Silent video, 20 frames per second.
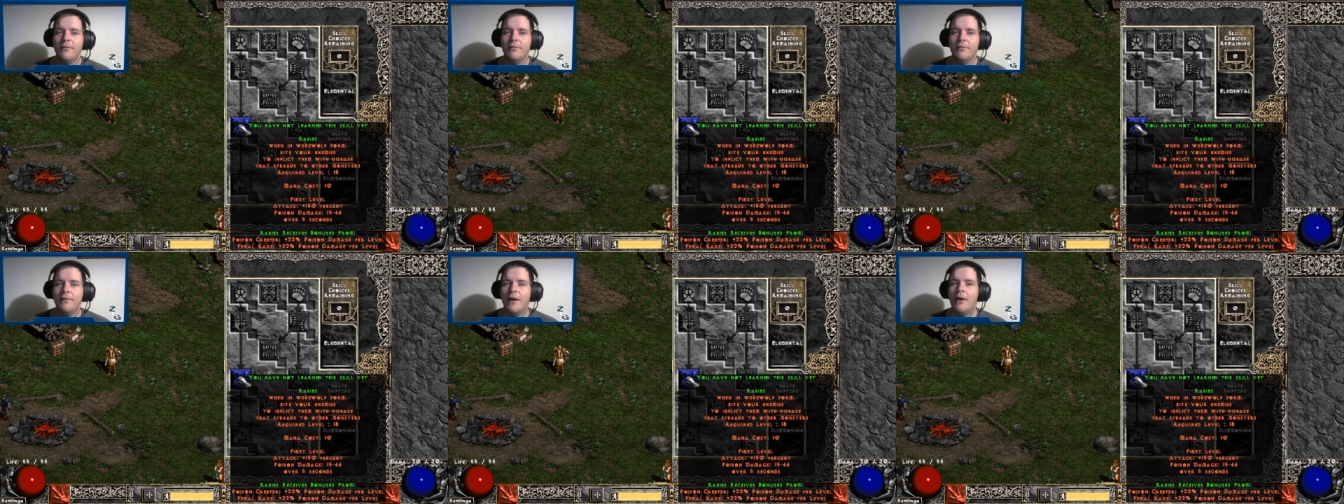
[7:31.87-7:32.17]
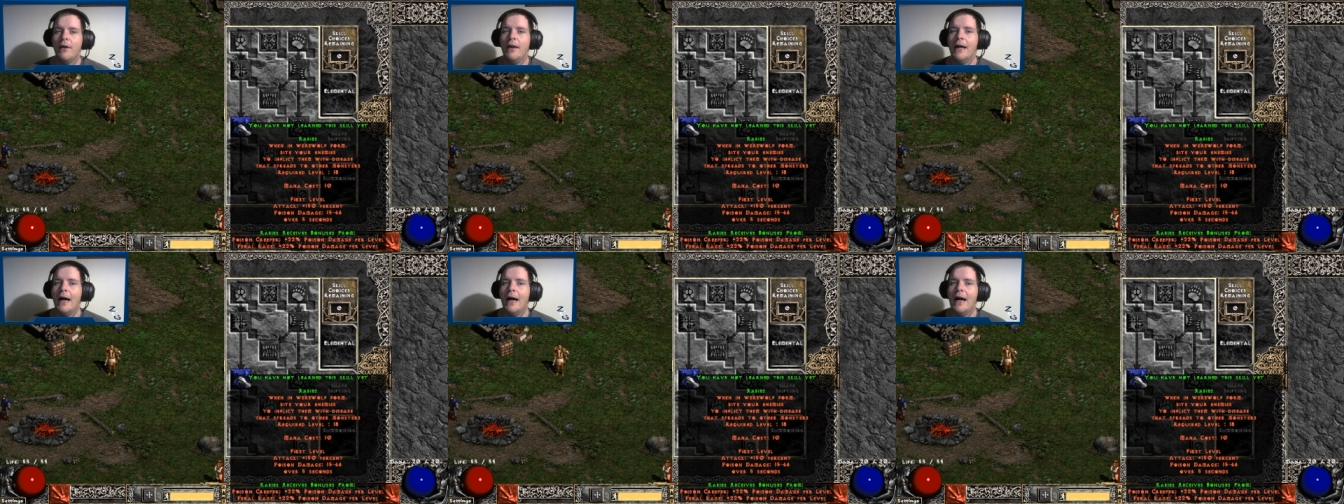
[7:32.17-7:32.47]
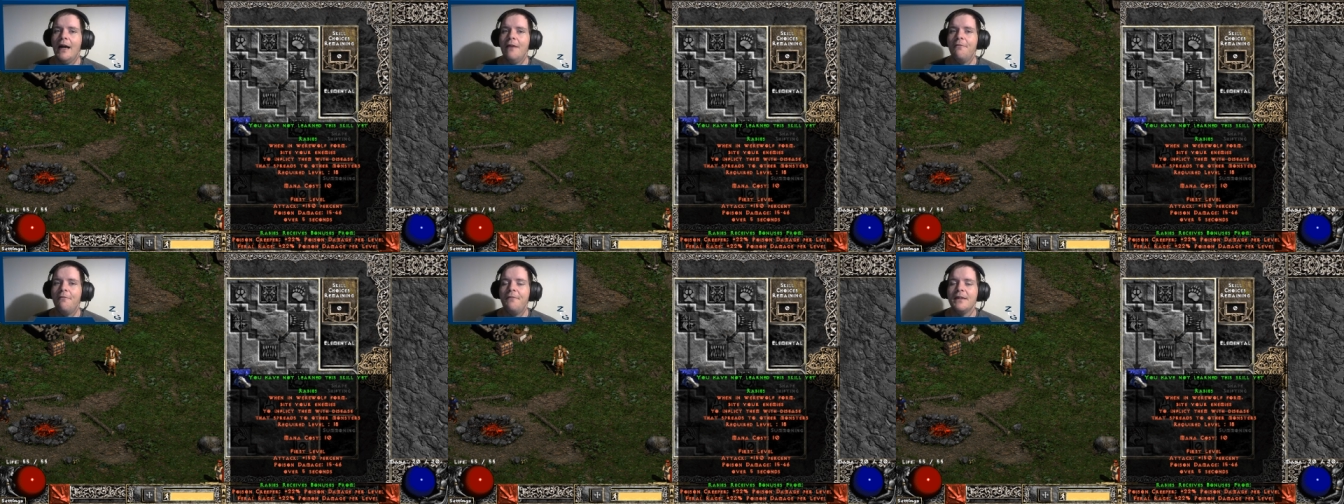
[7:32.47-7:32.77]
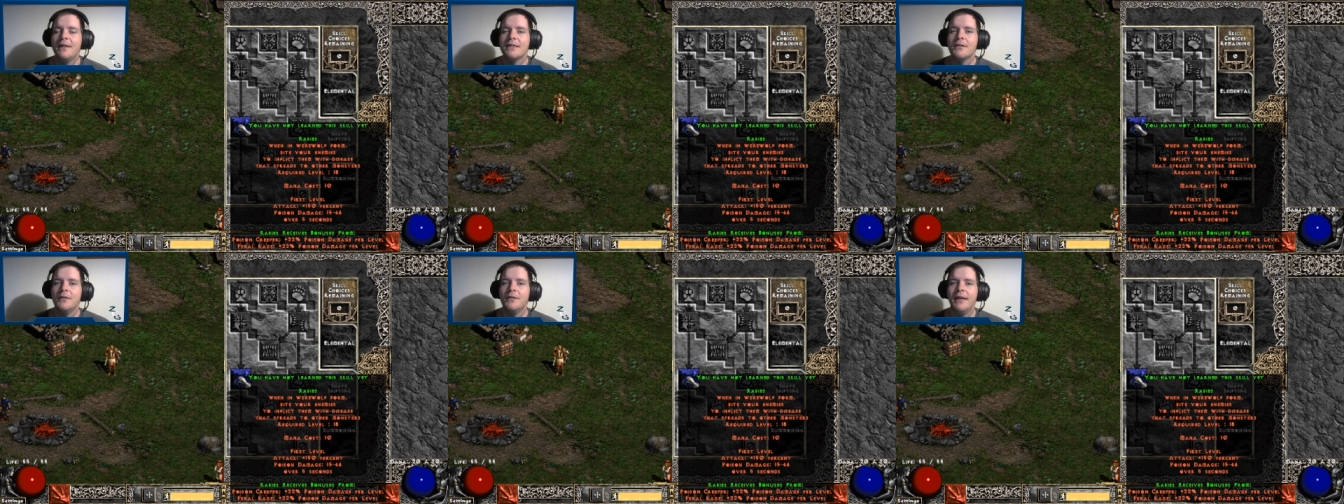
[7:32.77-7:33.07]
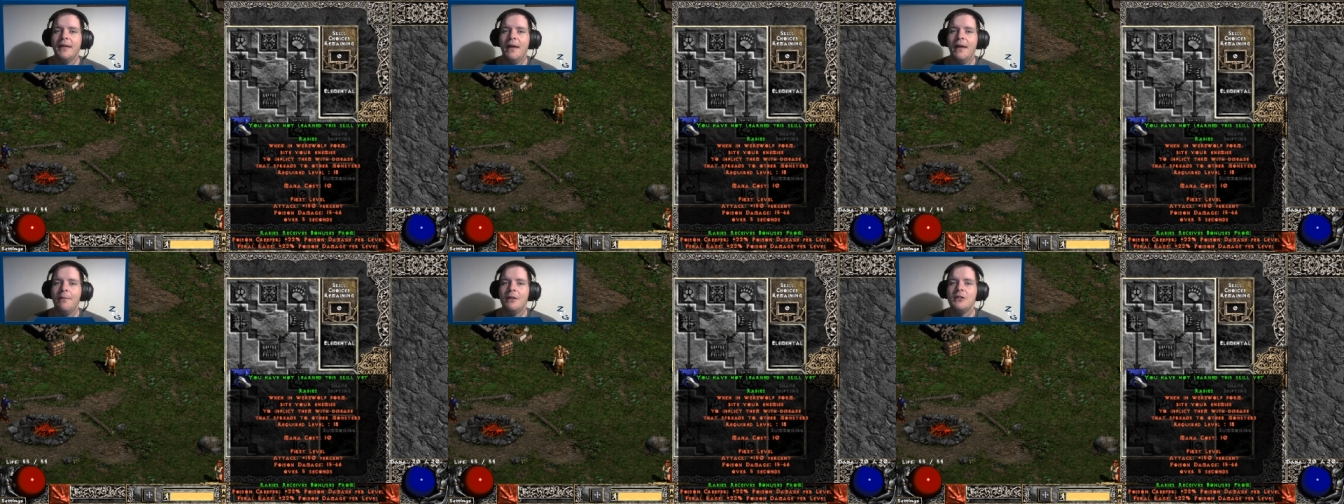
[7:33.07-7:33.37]
very high physical
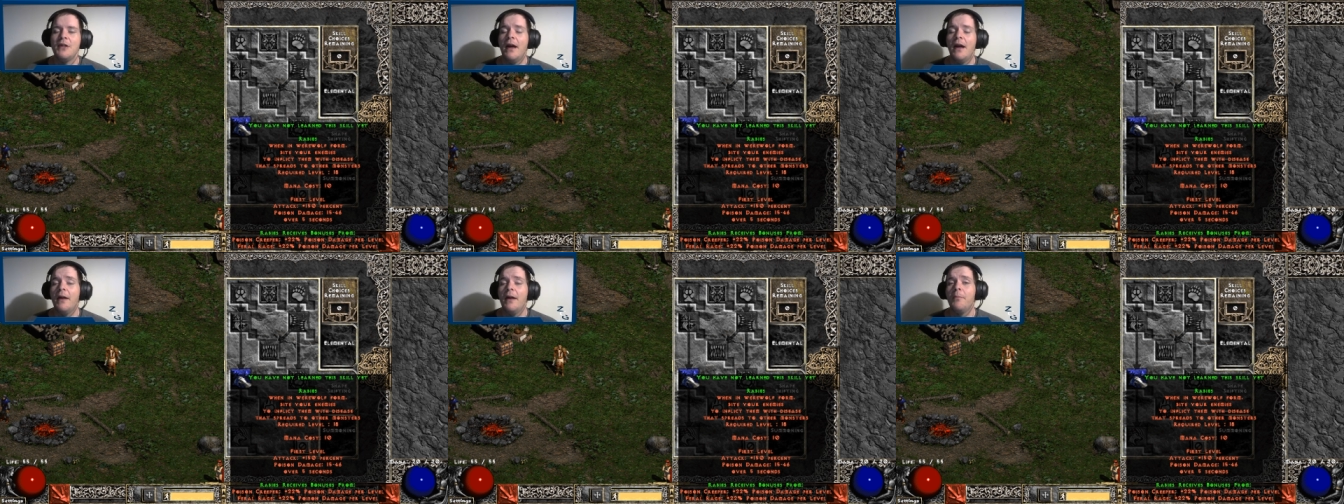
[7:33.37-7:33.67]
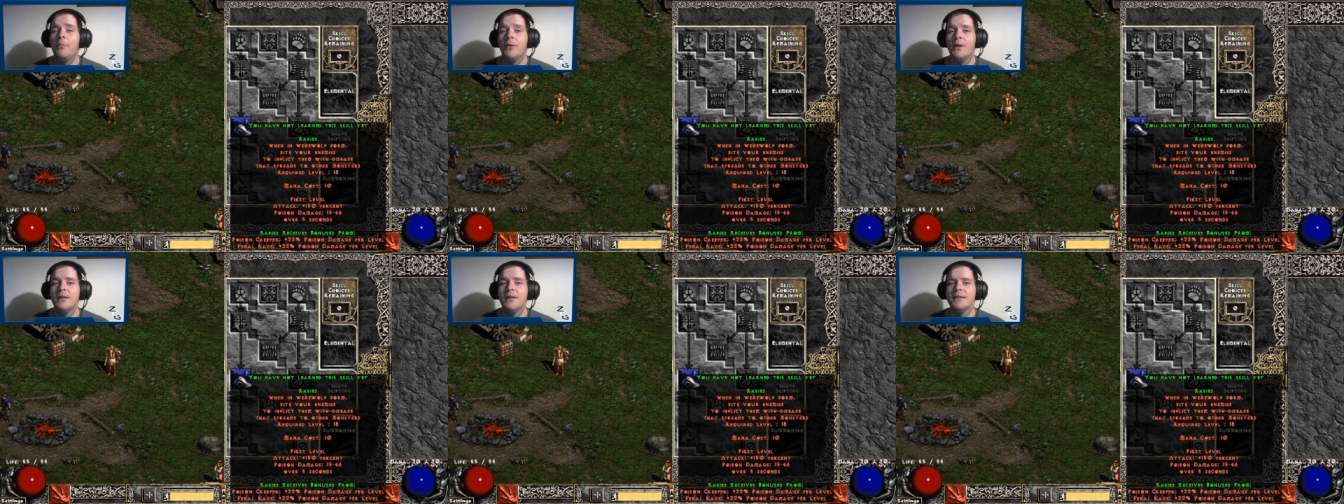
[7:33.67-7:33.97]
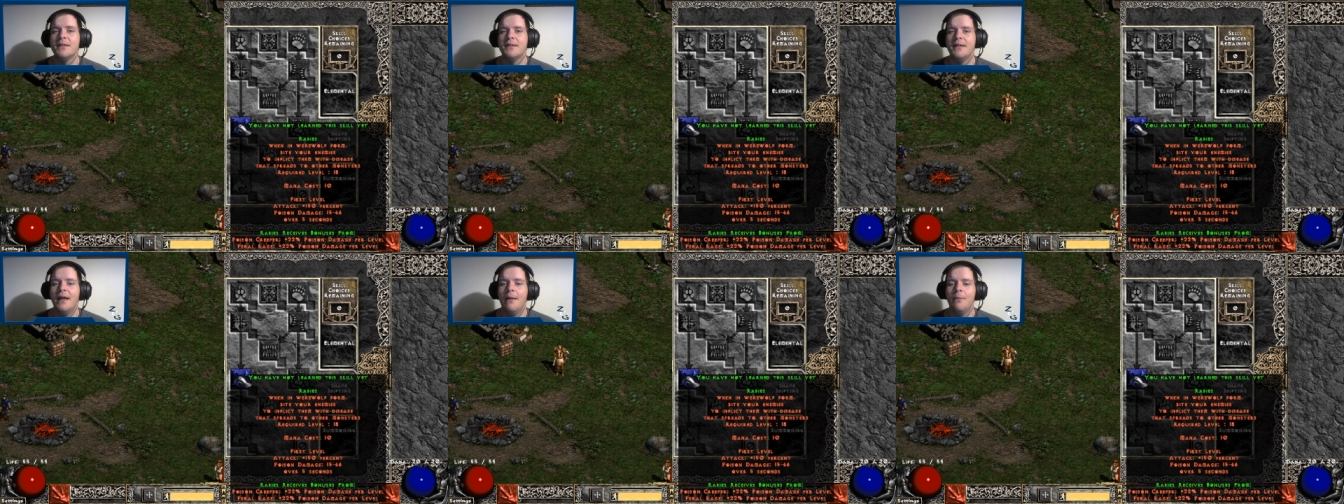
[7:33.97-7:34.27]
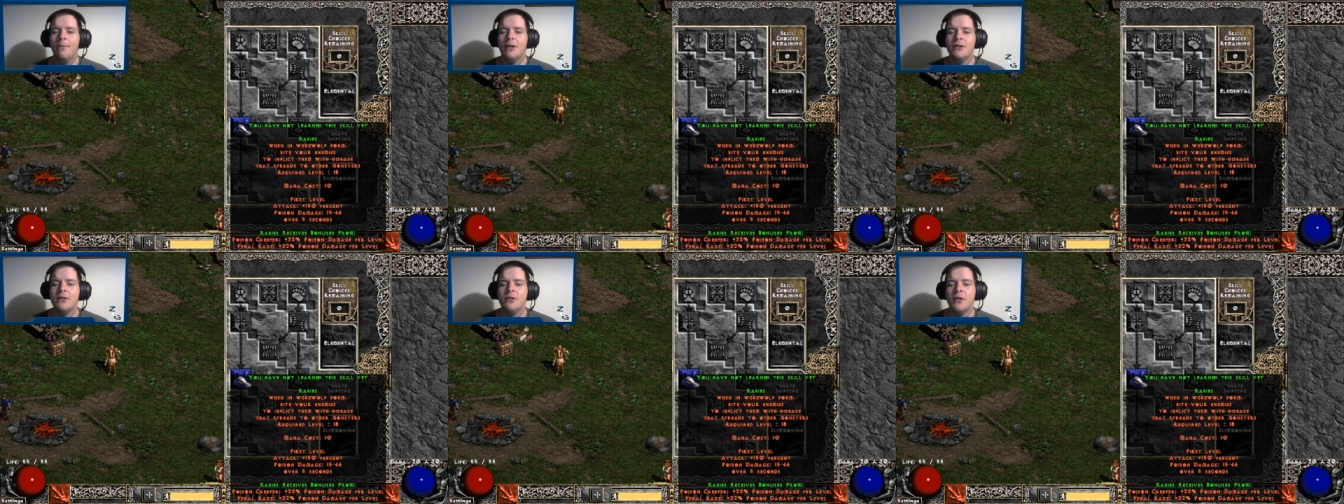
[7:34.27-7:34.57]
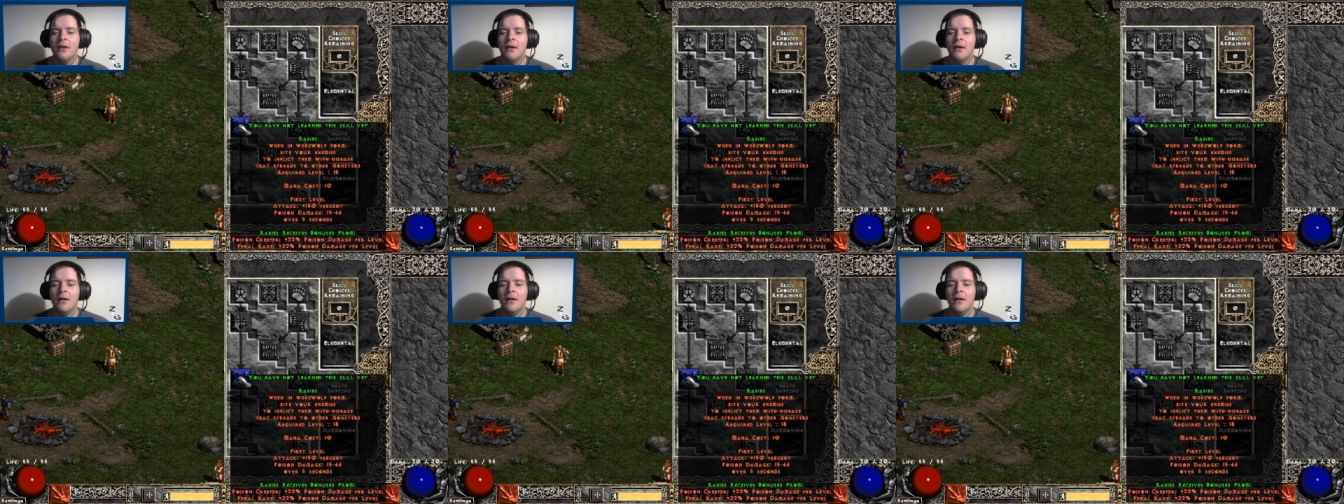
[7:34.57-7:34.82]
damage and poison damage,